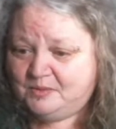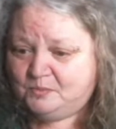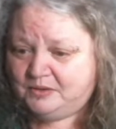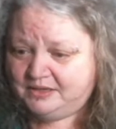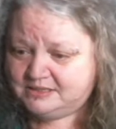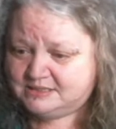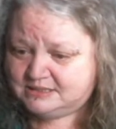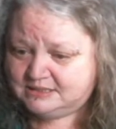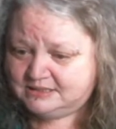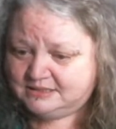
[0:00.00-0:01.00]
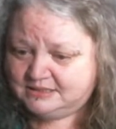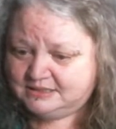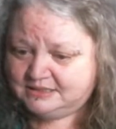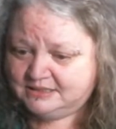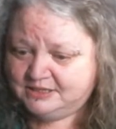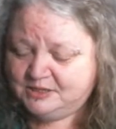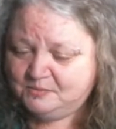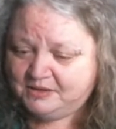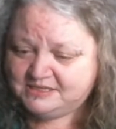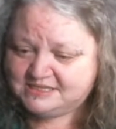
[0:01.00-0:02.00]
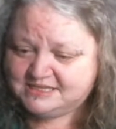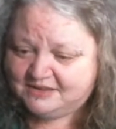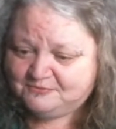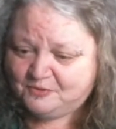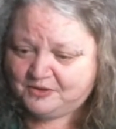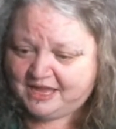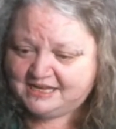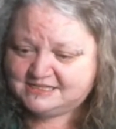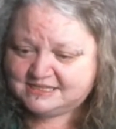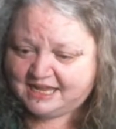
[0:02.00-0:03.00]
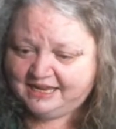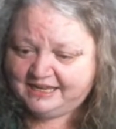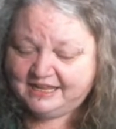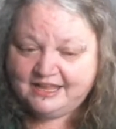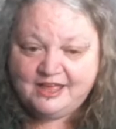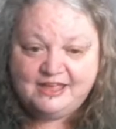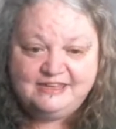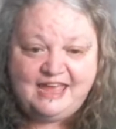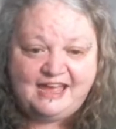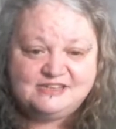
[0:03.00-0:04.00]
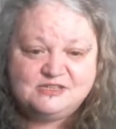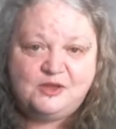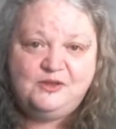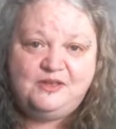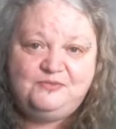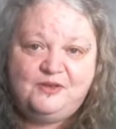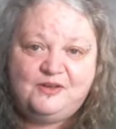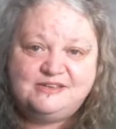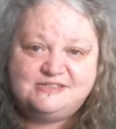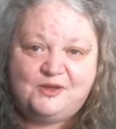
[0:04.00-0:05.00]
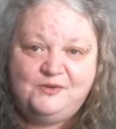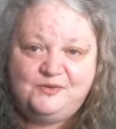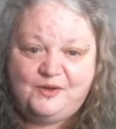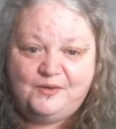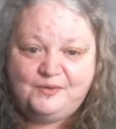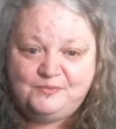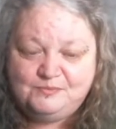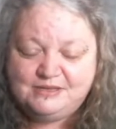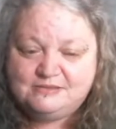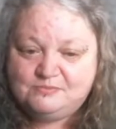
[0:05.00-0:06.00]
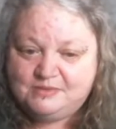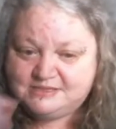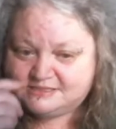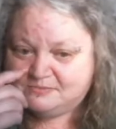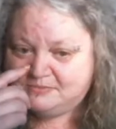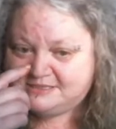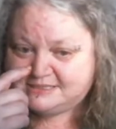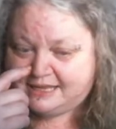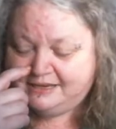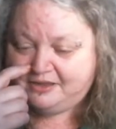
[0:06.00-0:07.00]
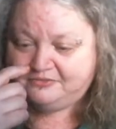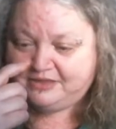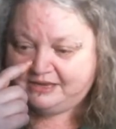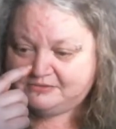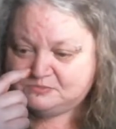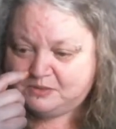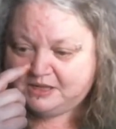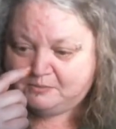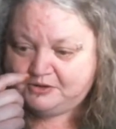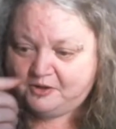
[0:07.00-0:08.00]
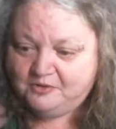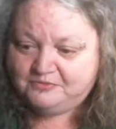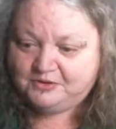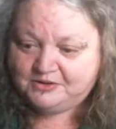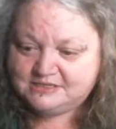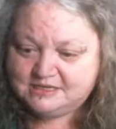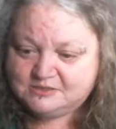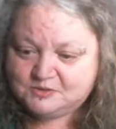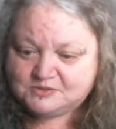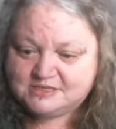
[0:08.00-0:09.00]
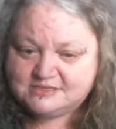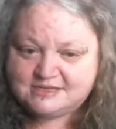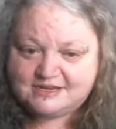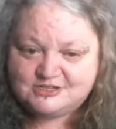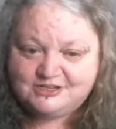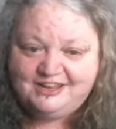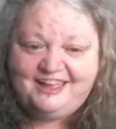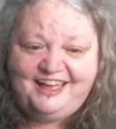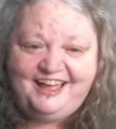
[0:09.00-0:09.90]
What? You might just hit 4K today. Yeah, so if you guys don't know, Miss Danny over here has become an overnight TikTok sensation.